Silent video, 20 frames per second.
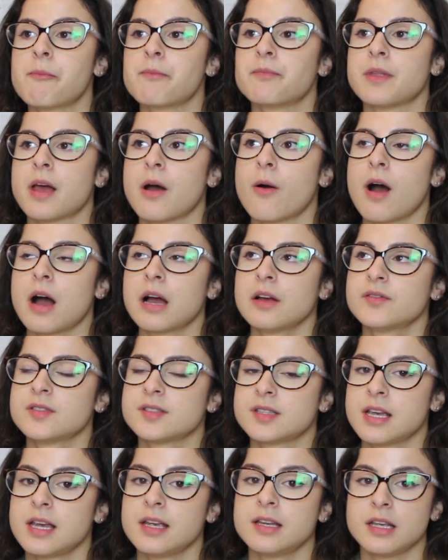Now I've
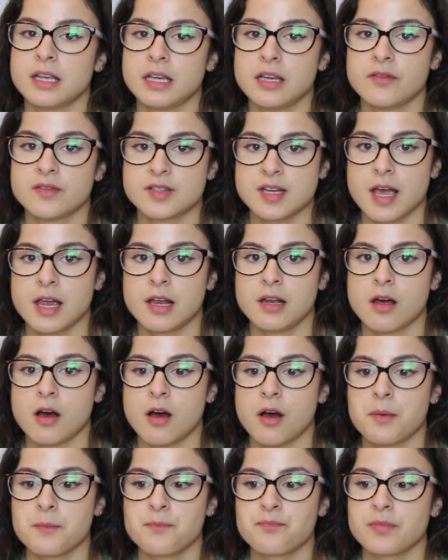seen Eve
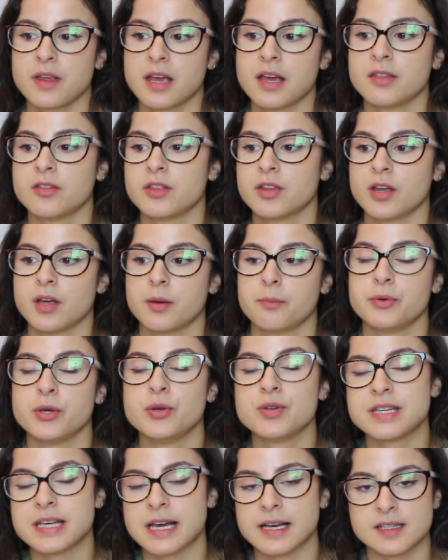Taylor in the
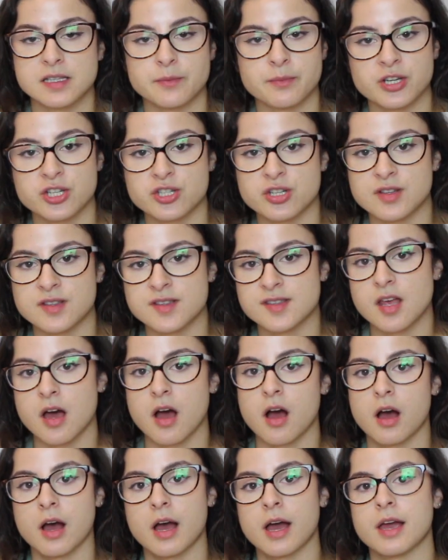beauty exhibitions
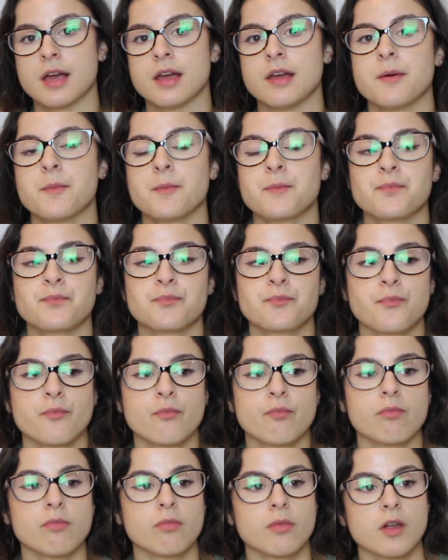that I
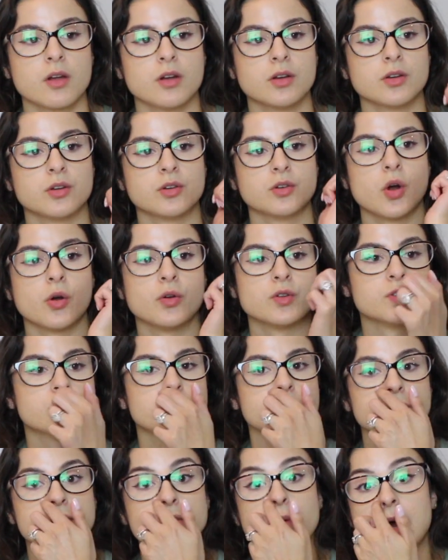go
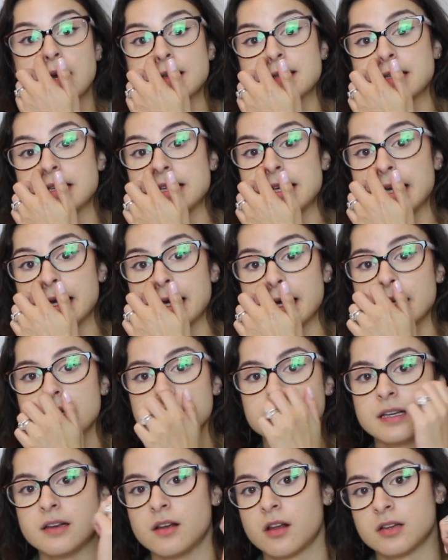to twice a year
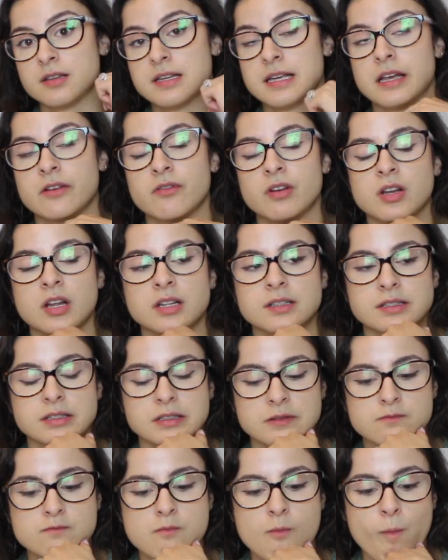here in
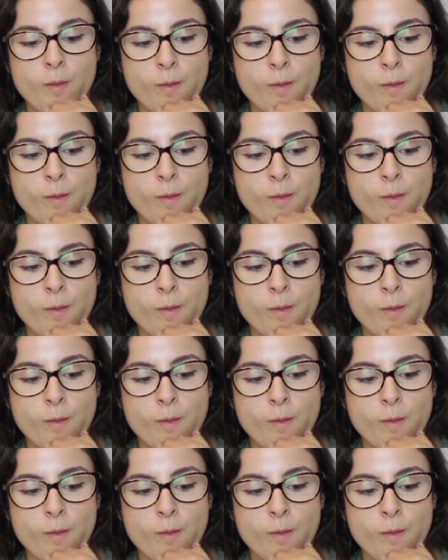London.